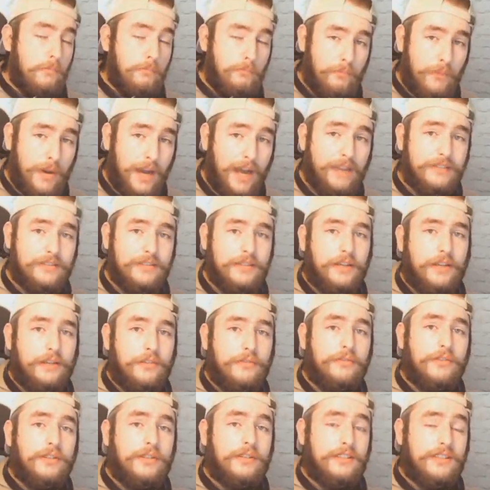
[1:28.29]

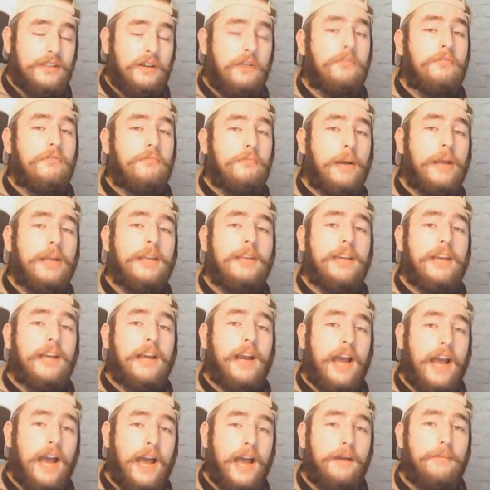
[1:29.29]
passive
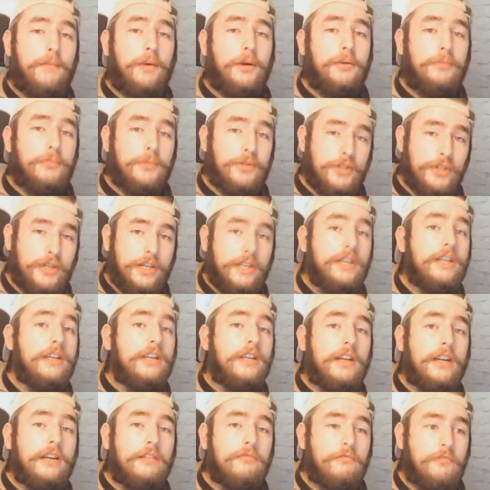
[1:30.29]
self-making ammo machine
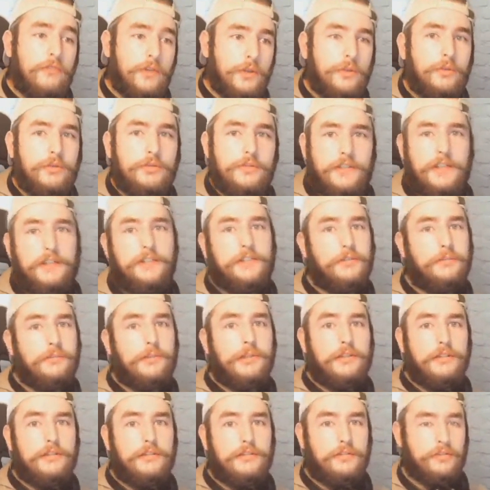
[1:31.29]
for your
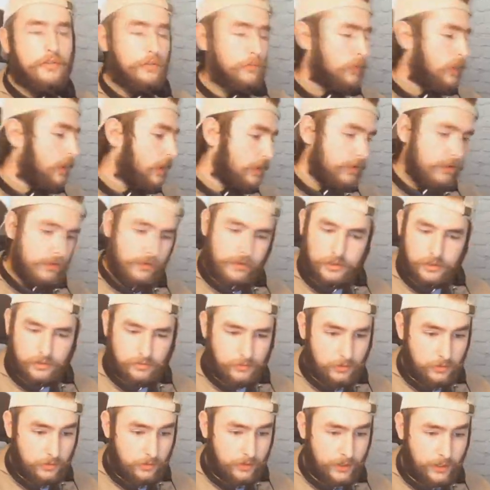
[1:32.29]
settlement. So while you're
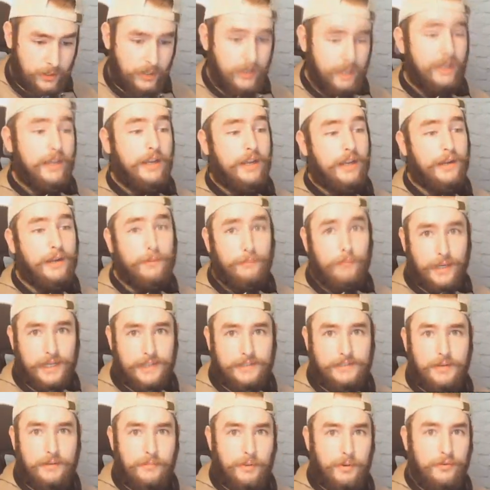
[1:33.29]
exploring, it
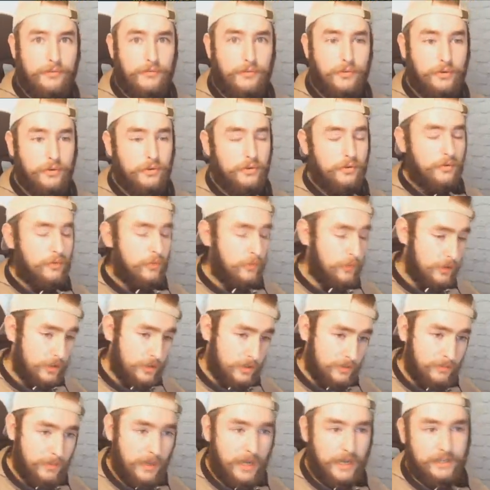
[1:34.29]
makes ammo for you, which
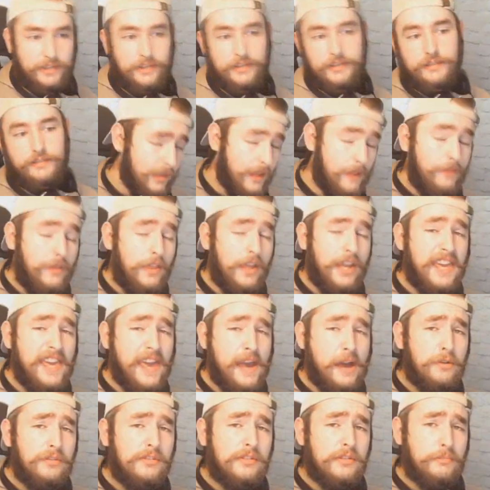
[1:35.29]
is mad. The
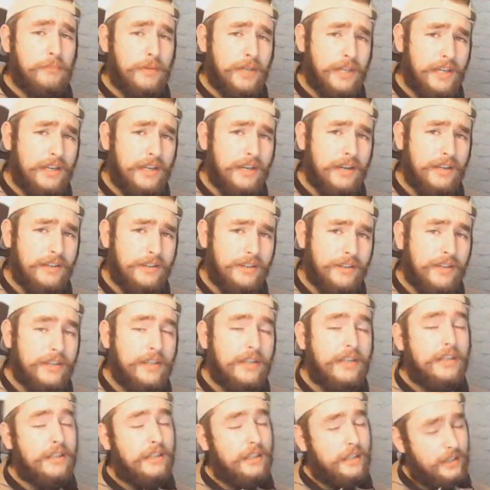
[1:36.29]
Gauss minigun
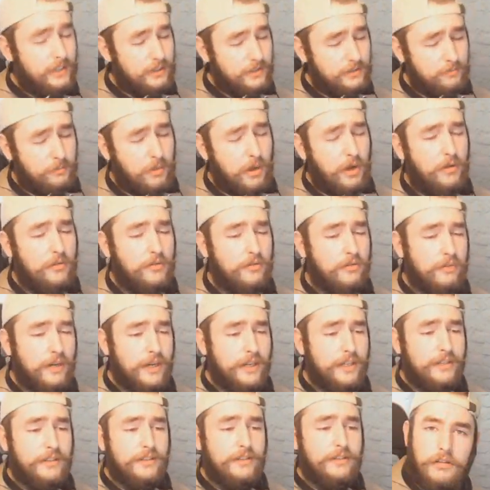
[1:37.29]
is part of the
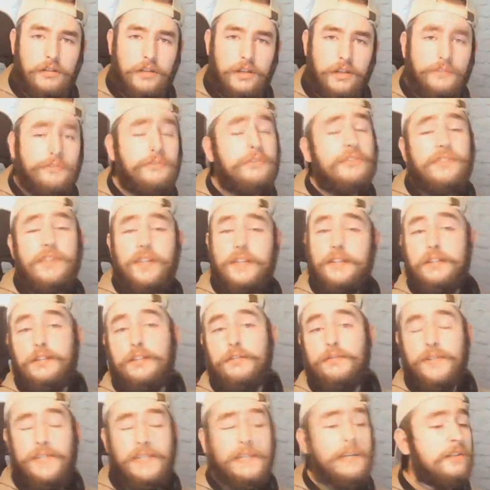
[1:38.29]
raiders. If you've seen
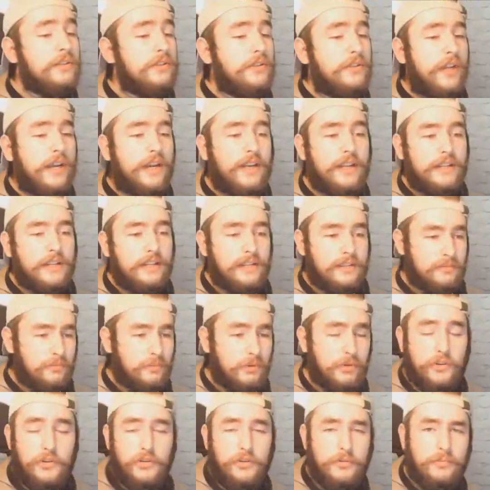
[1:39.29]
any videos on that, that's
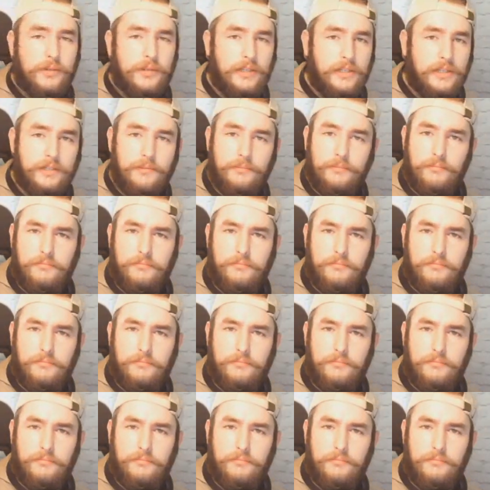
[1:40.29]
probably